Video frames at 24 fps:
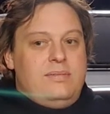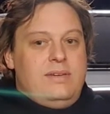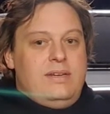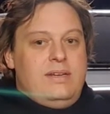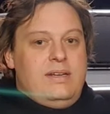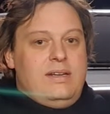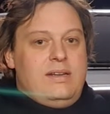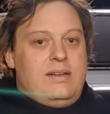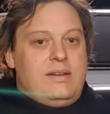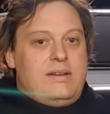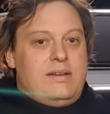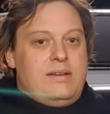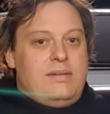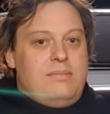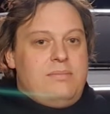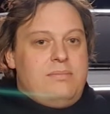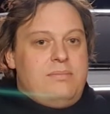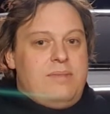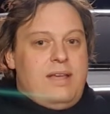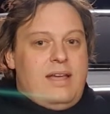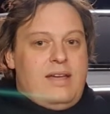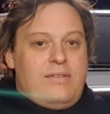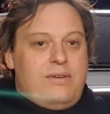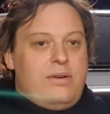you
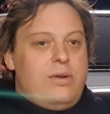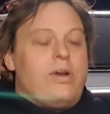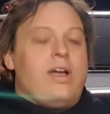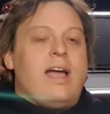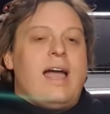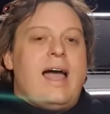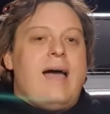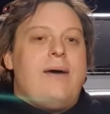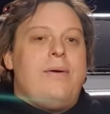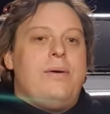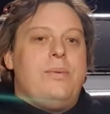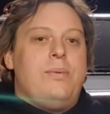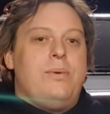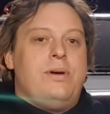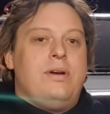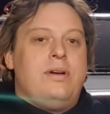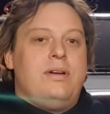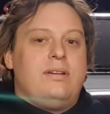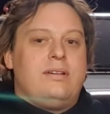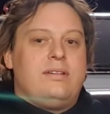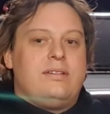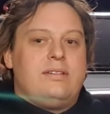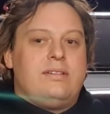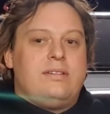can have a look at how it
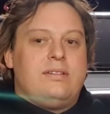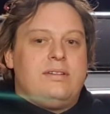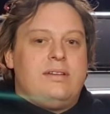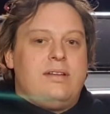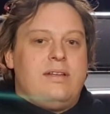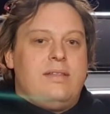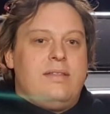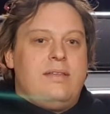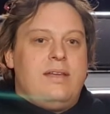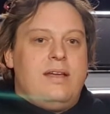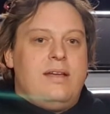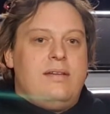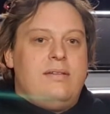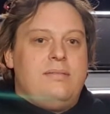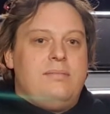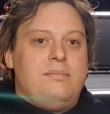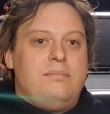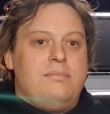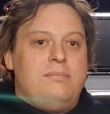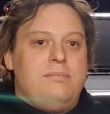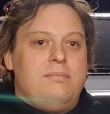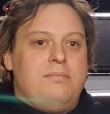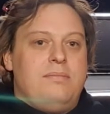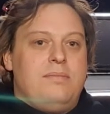works, and then
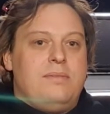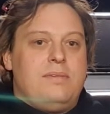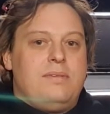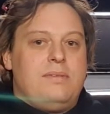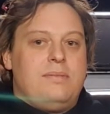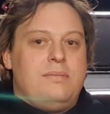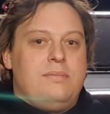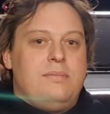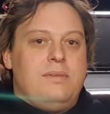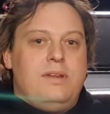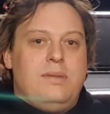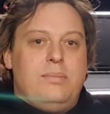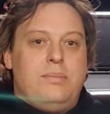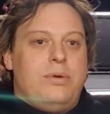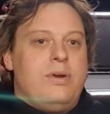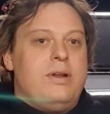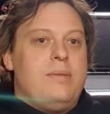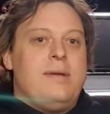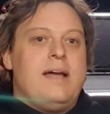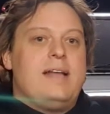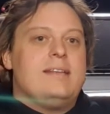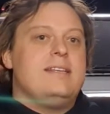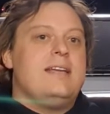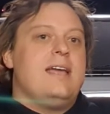you put it
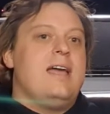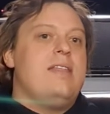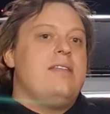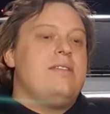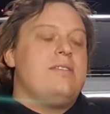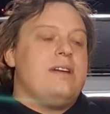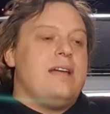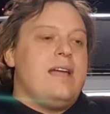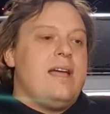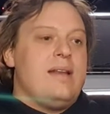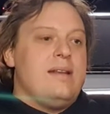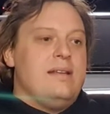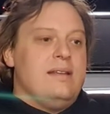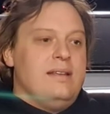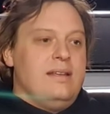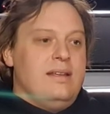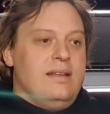back together again.